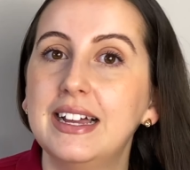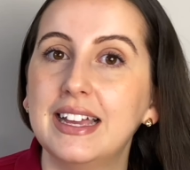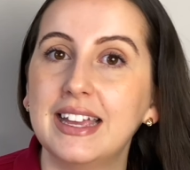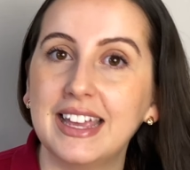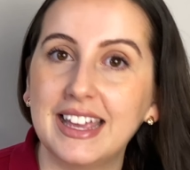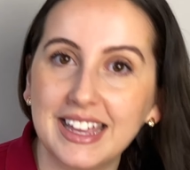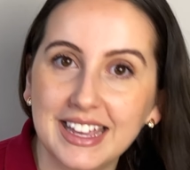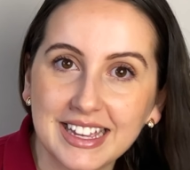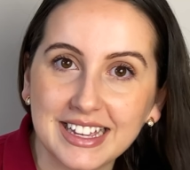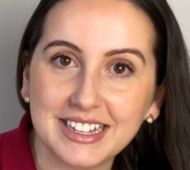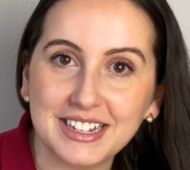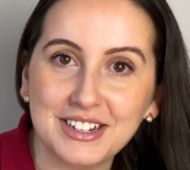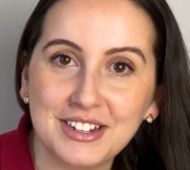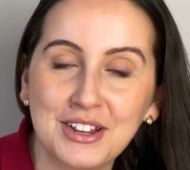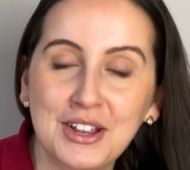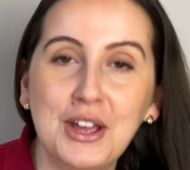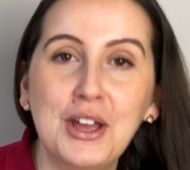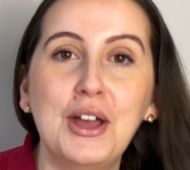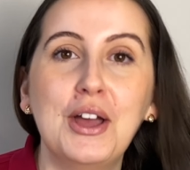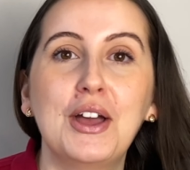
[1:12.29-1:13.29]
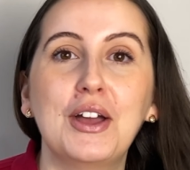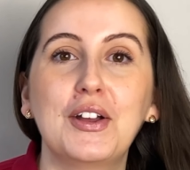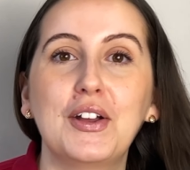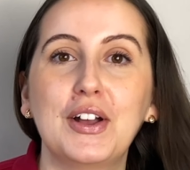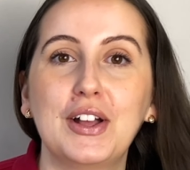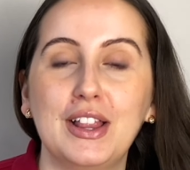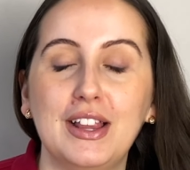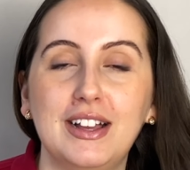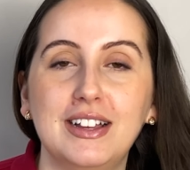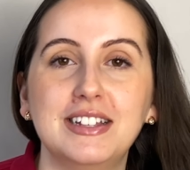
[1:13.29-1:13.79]
in
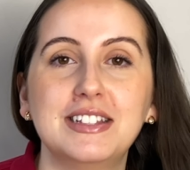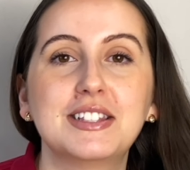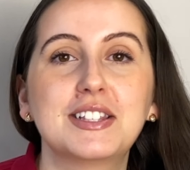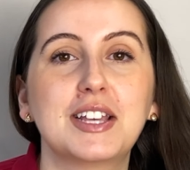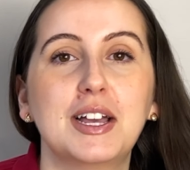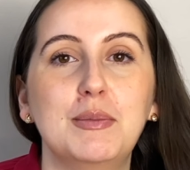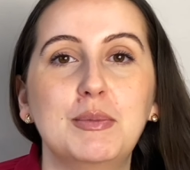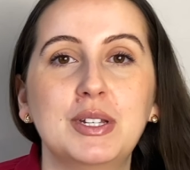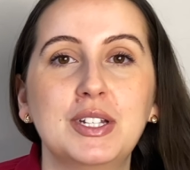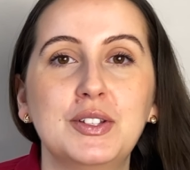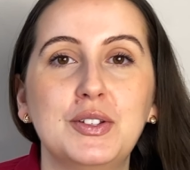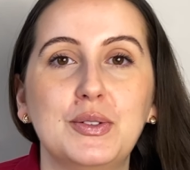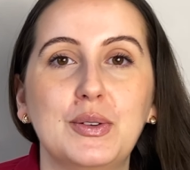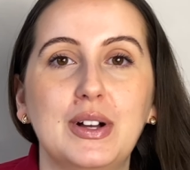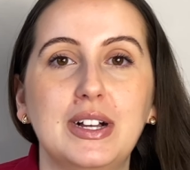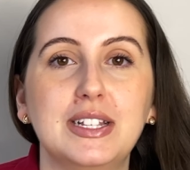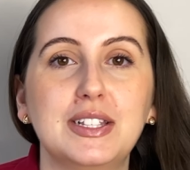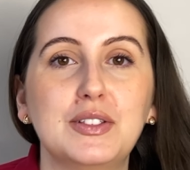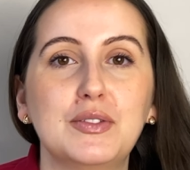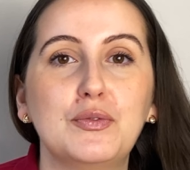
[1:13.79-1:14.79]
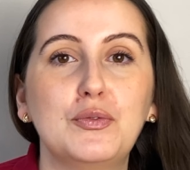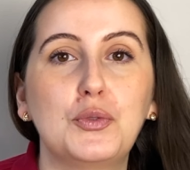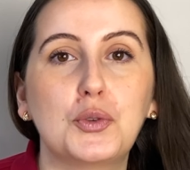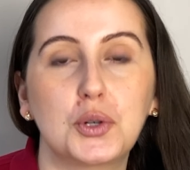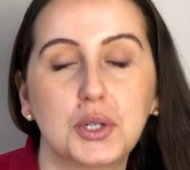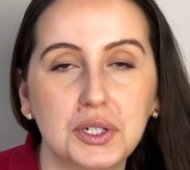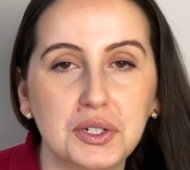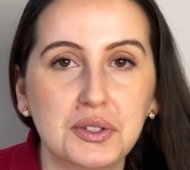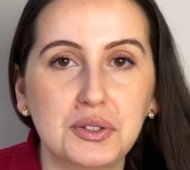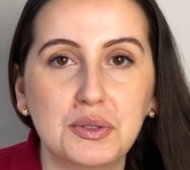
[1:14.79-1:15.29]
clients coming to us for
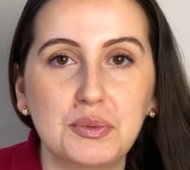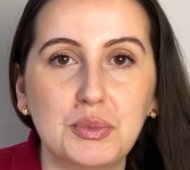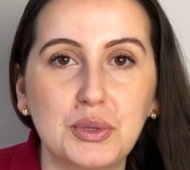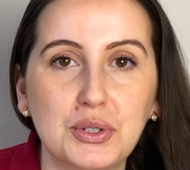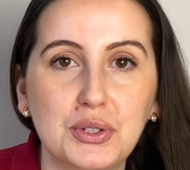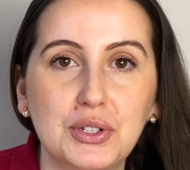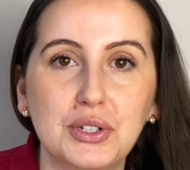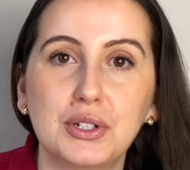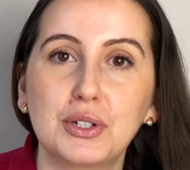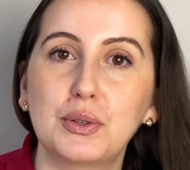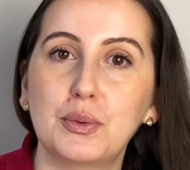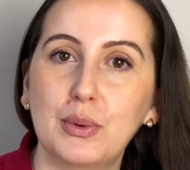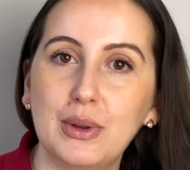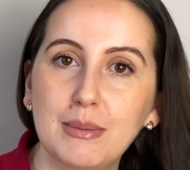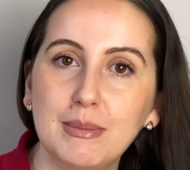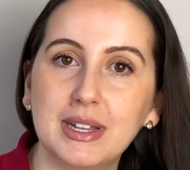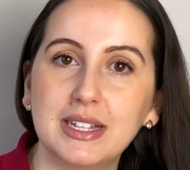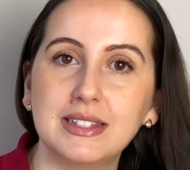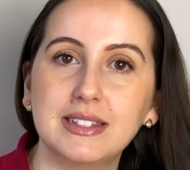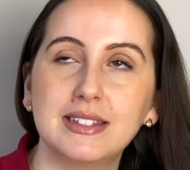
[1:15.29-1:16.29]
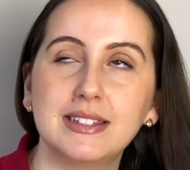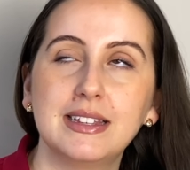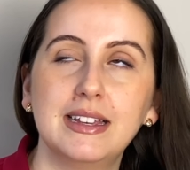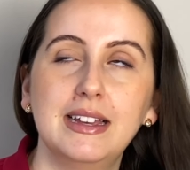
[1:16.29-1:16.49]
distribution agreements.